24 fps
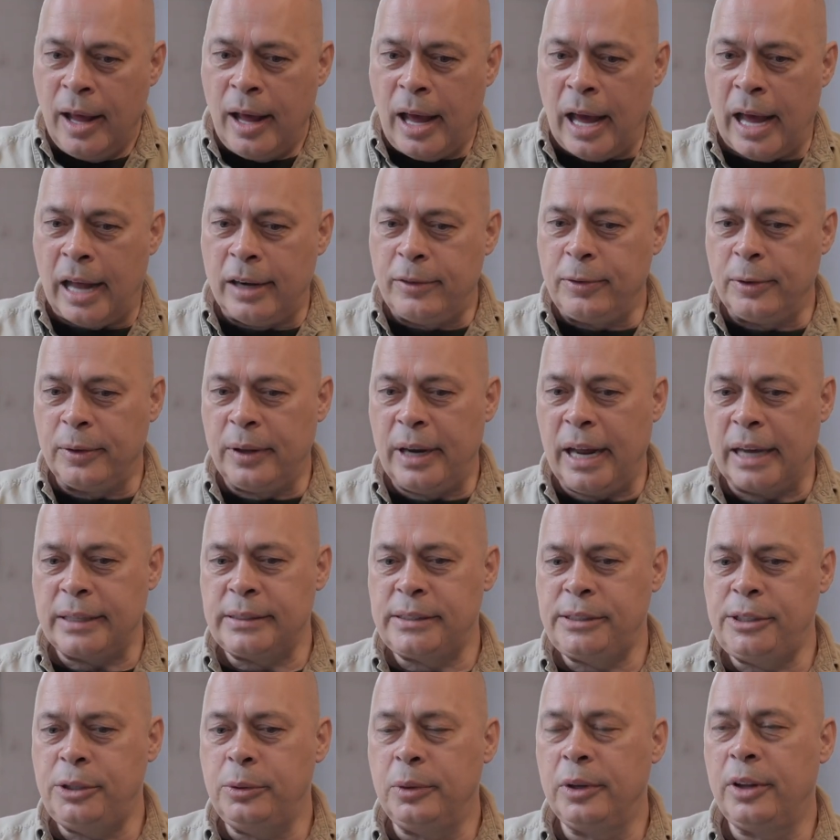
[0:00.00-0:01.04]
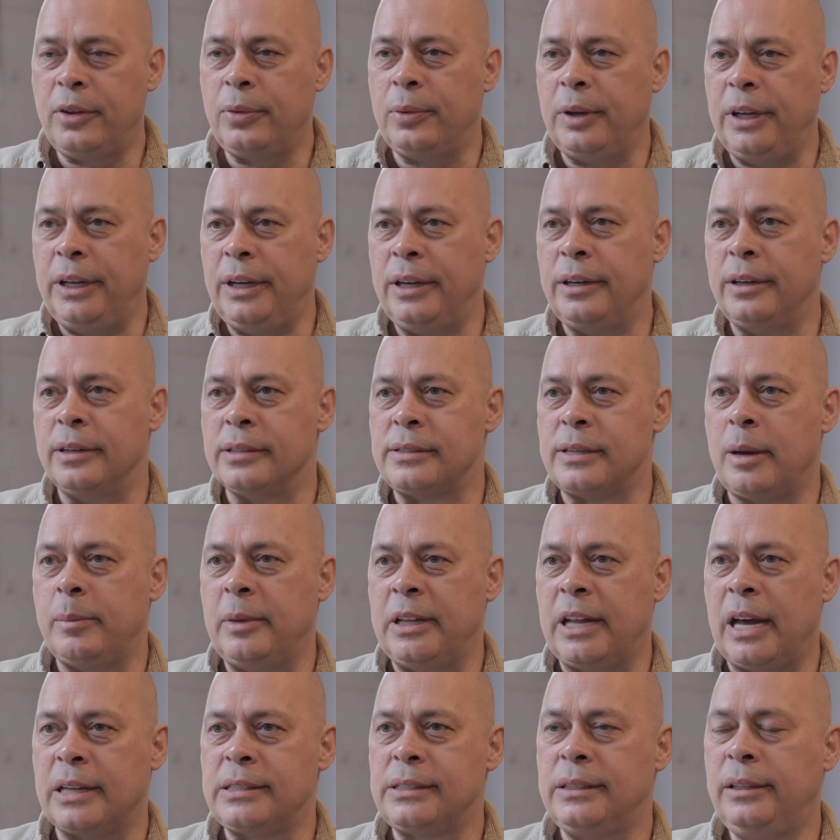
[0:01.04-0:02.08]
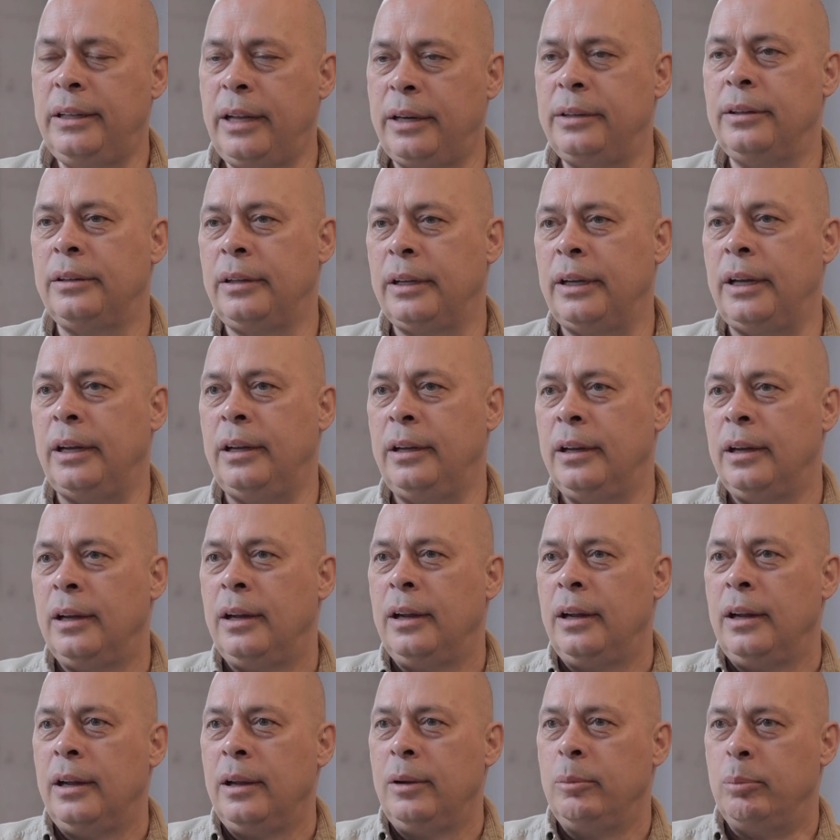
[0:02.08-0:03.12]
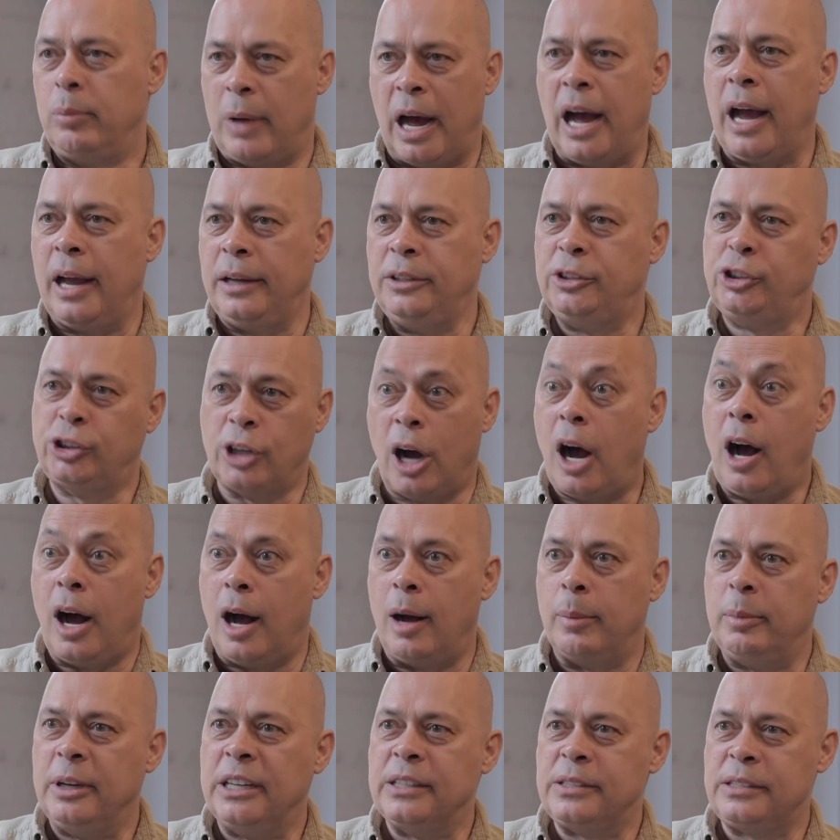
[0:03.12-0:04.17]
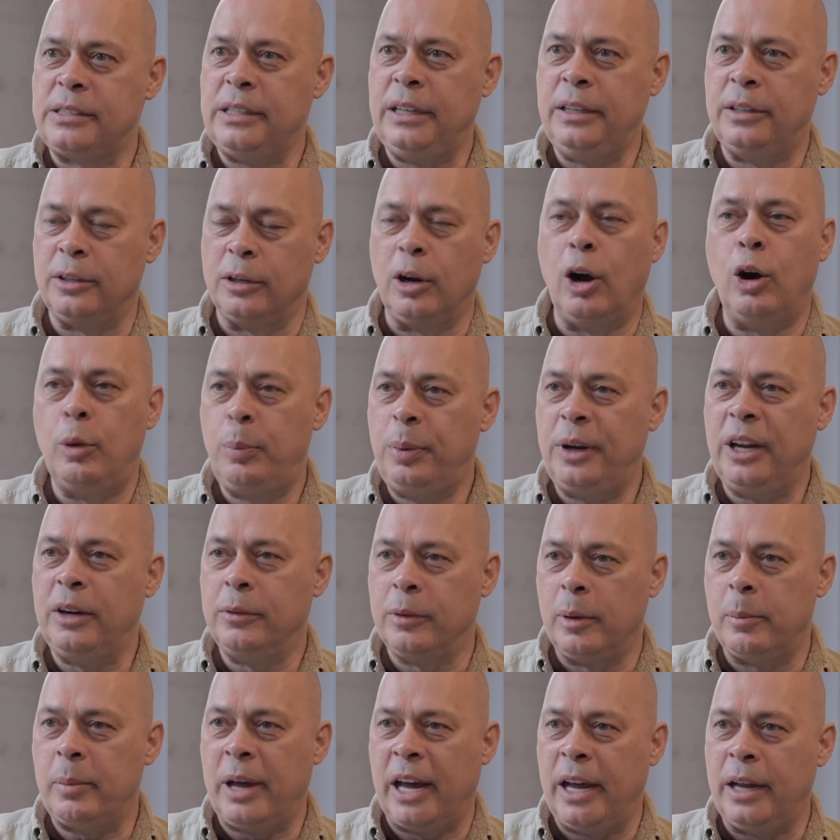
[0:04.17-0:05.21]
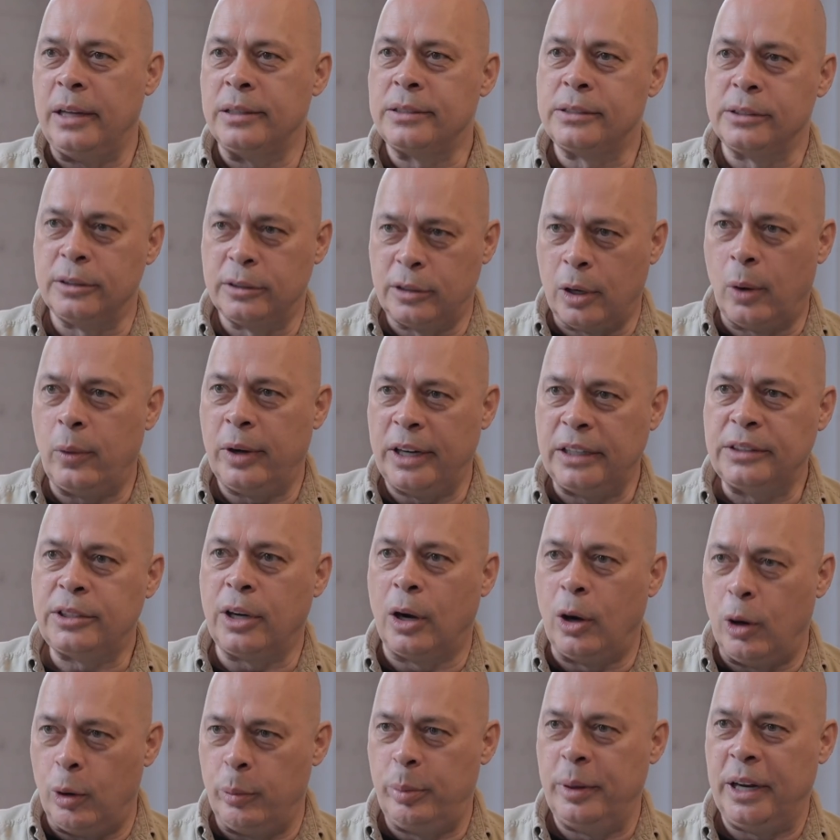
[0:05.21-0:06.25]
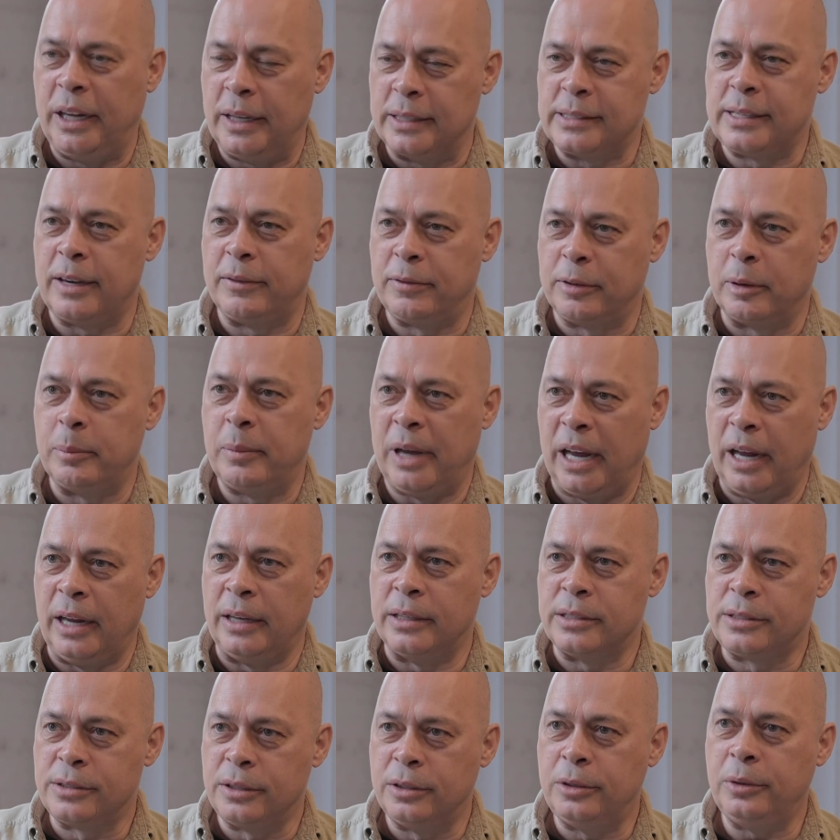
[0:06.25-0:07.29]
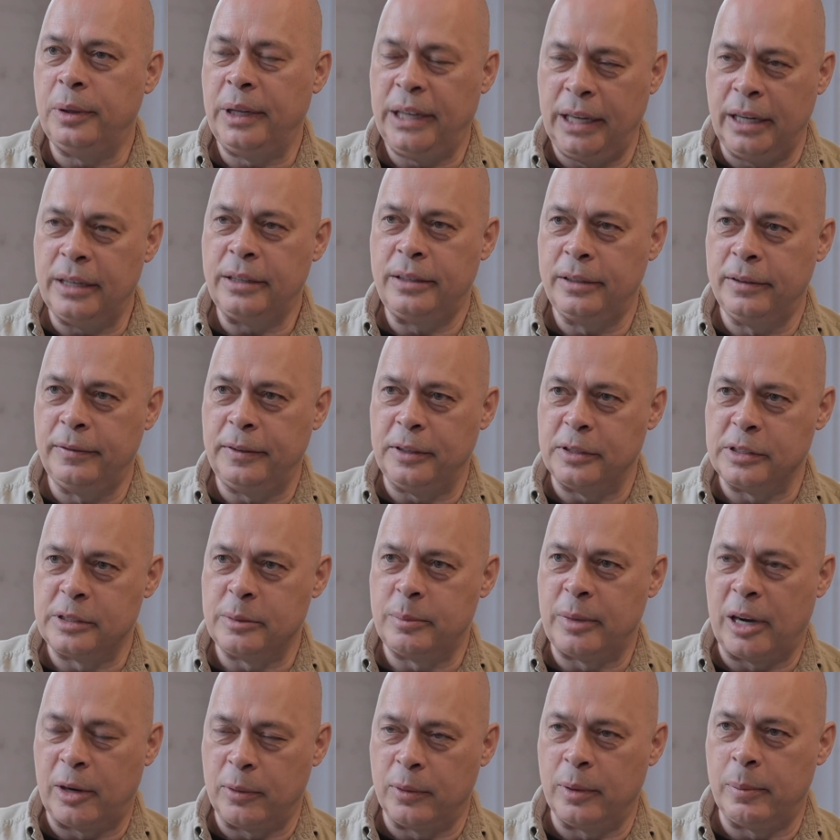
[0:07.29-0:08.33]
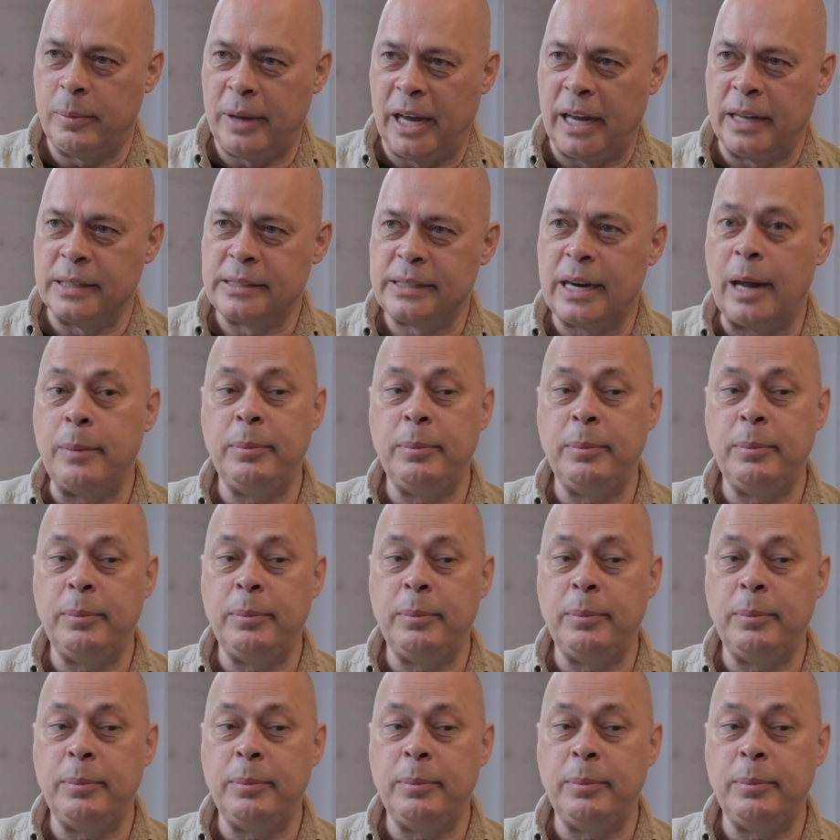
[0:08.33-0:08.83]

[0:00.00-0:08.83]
and for the next two or three years, I mean, that's literally my job is either opening remains or going to openings of remains or doing interviews about remains.